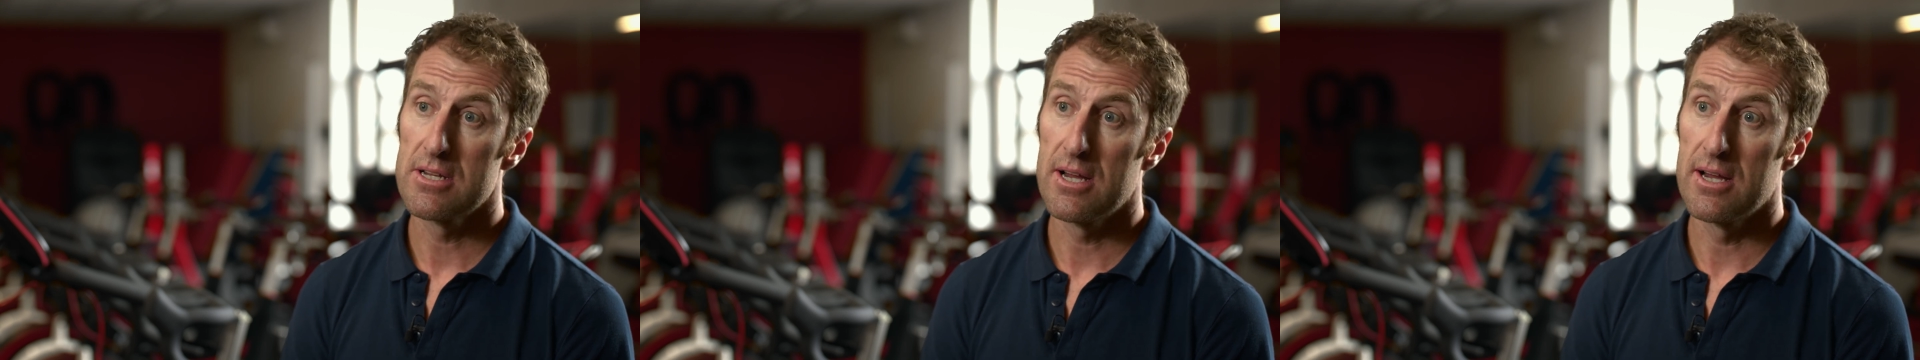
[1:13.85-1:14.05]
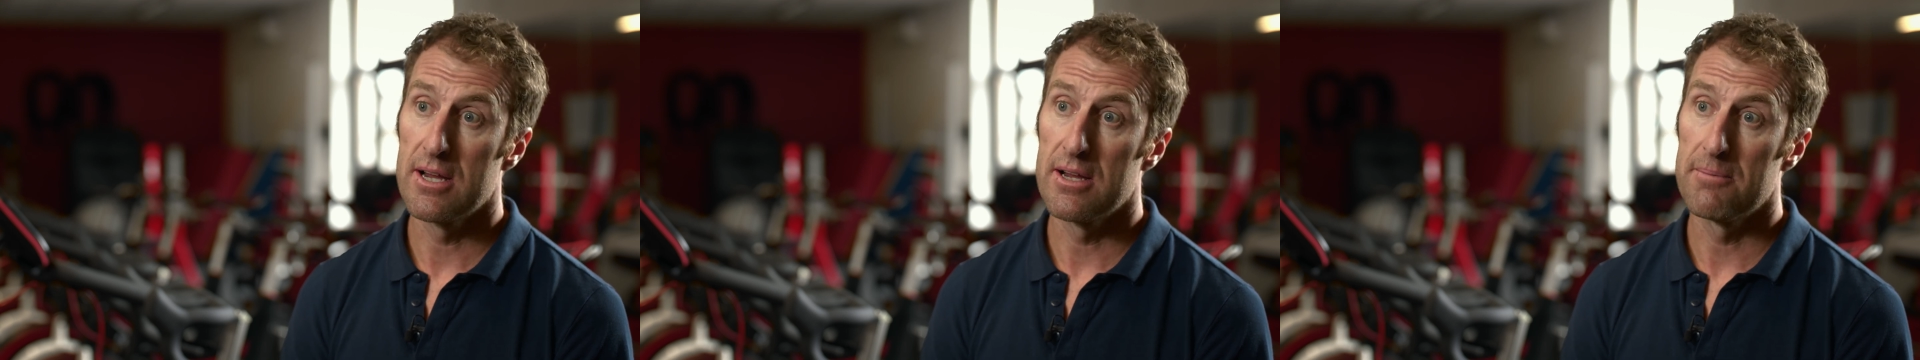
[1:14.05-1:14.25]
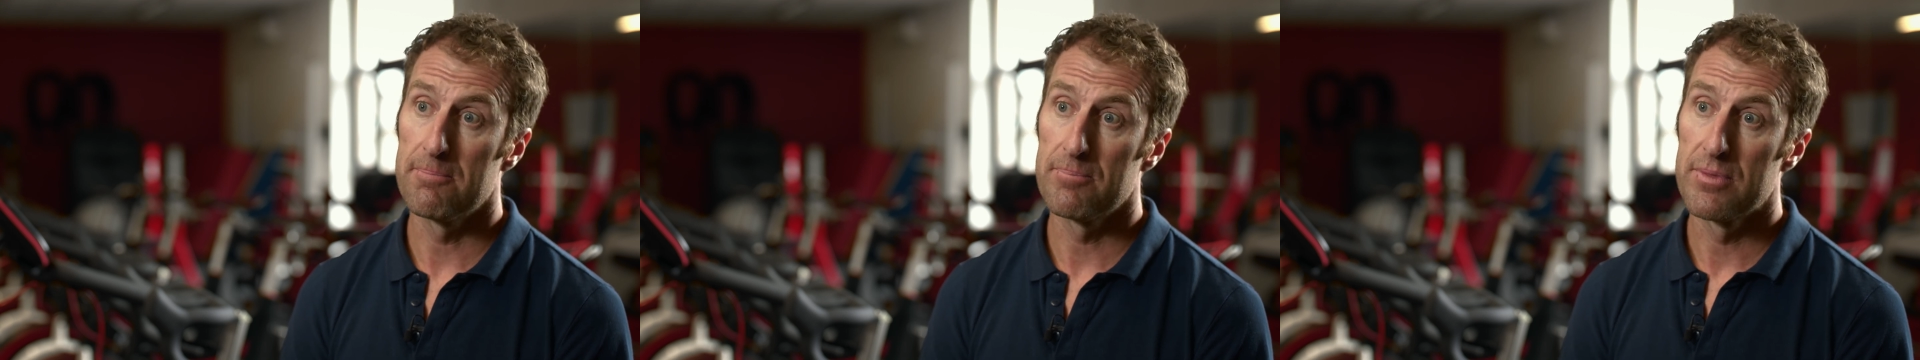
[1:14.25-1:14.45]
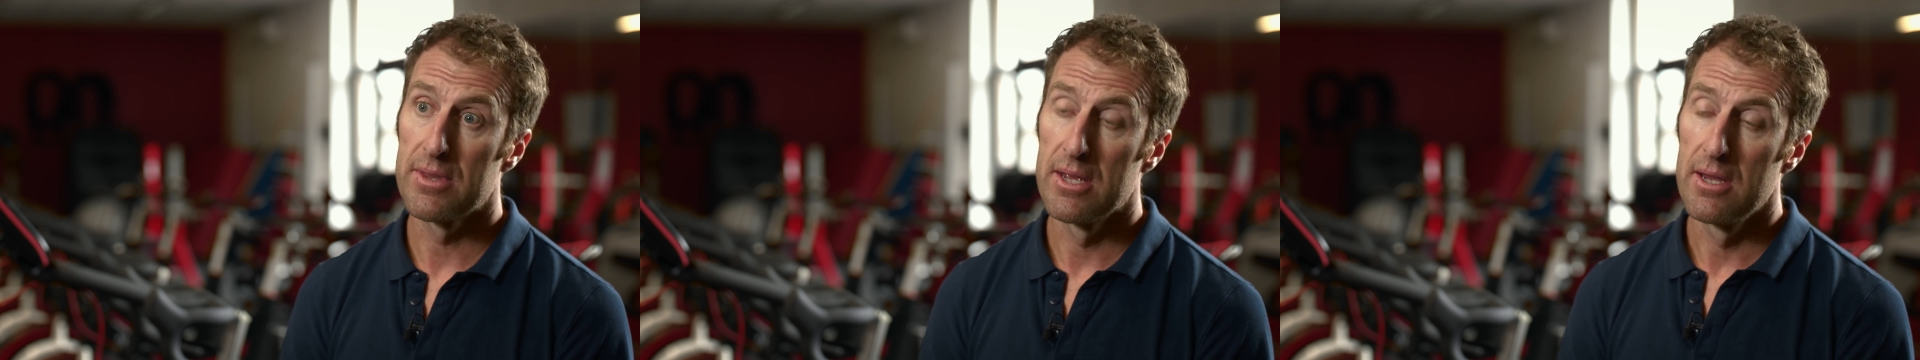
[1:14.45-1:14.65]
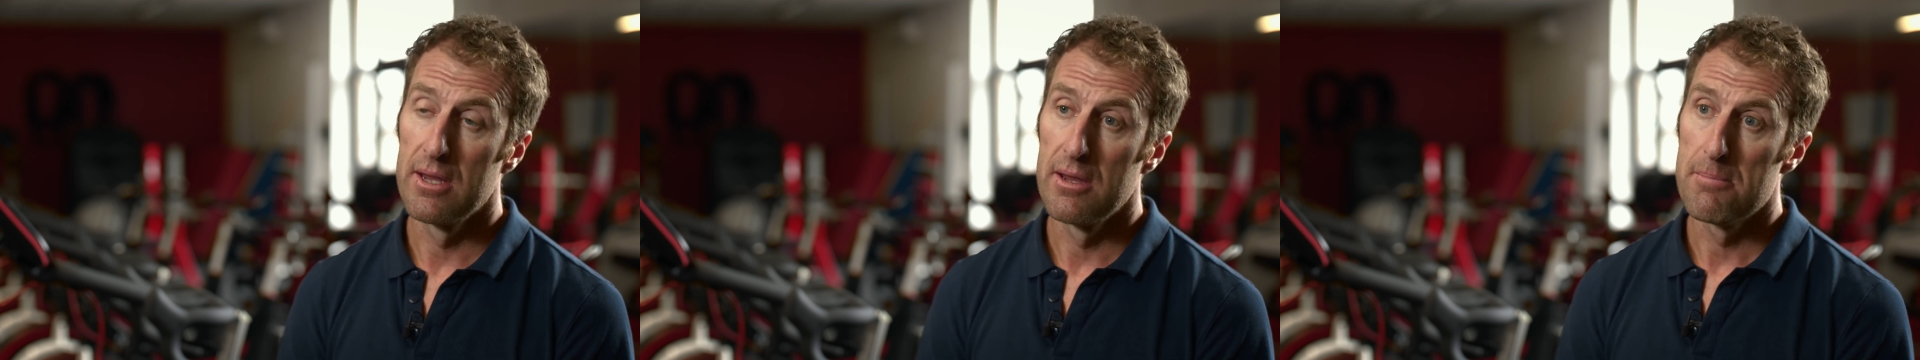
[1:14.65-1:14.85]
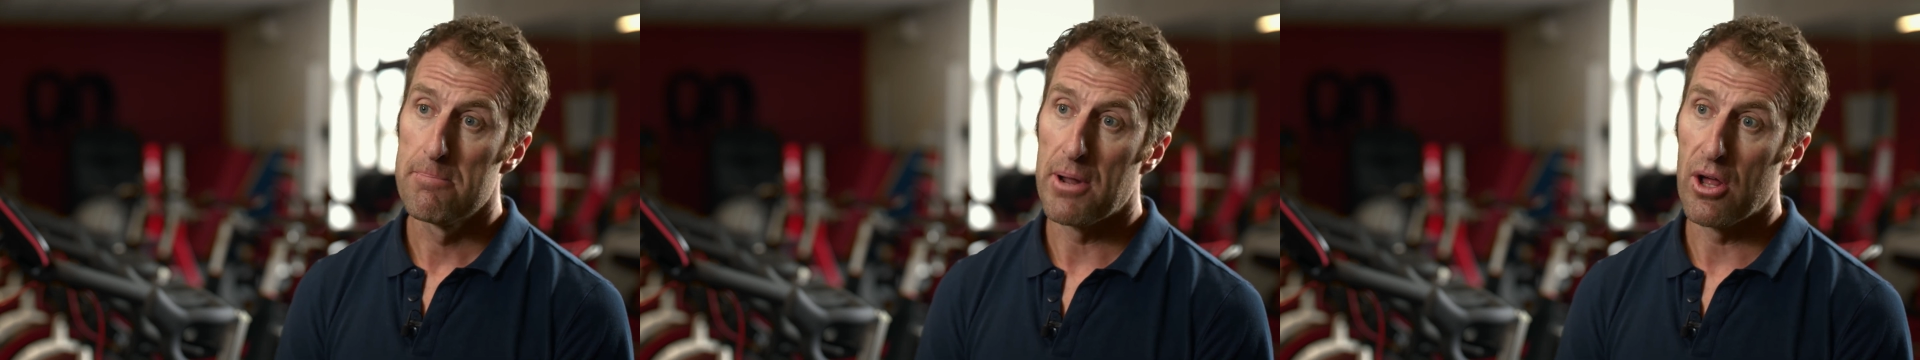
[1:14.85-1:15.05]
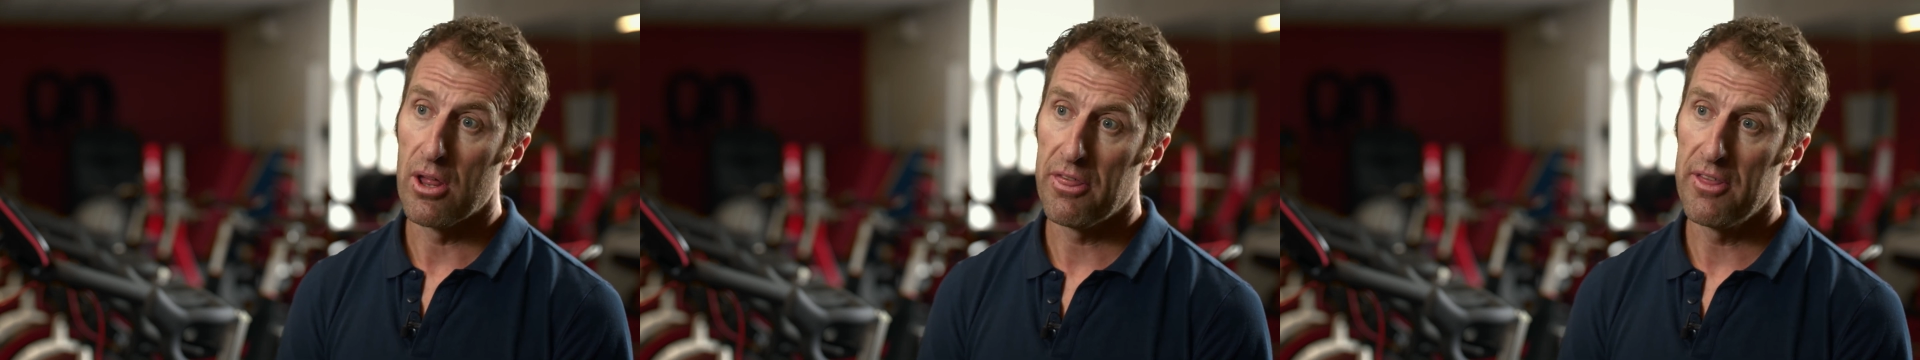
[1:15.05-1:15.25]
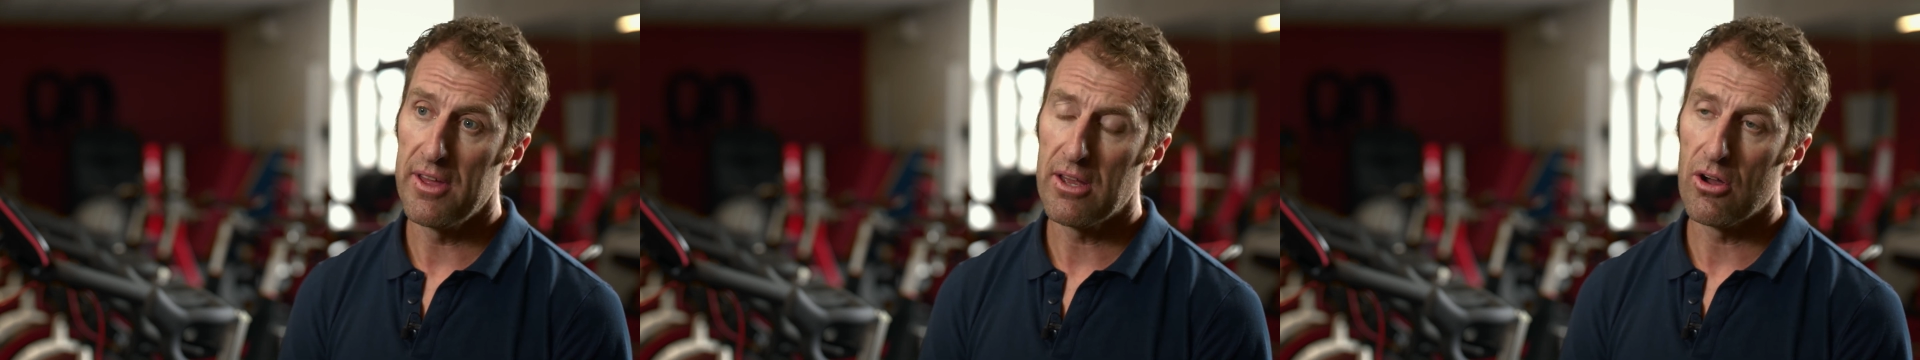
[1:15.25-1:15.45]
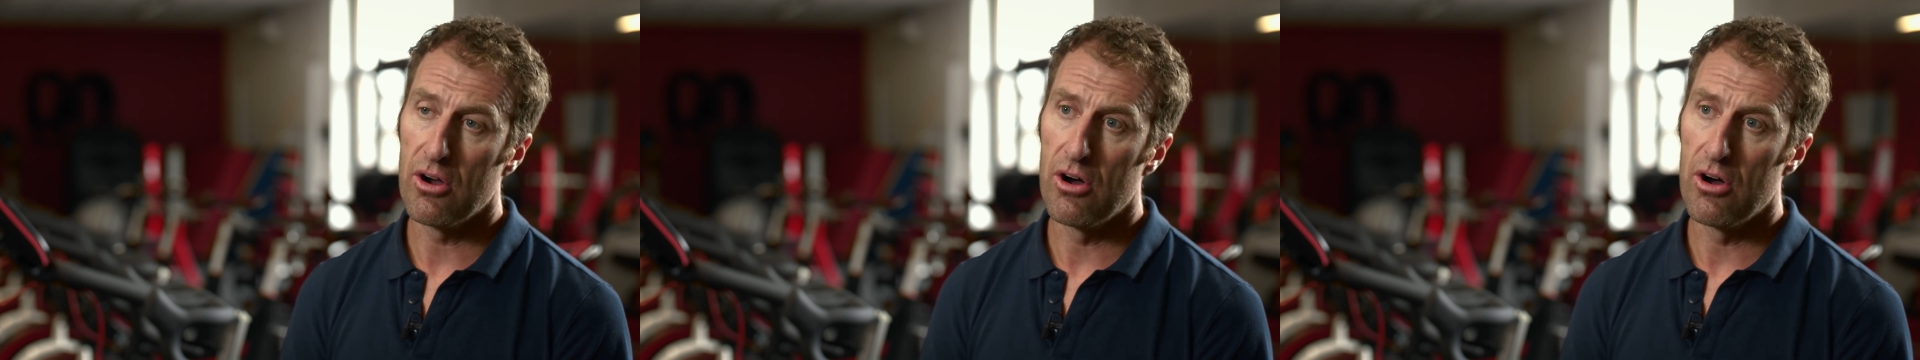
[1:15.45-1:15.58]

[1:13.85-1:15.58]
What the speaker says: But I think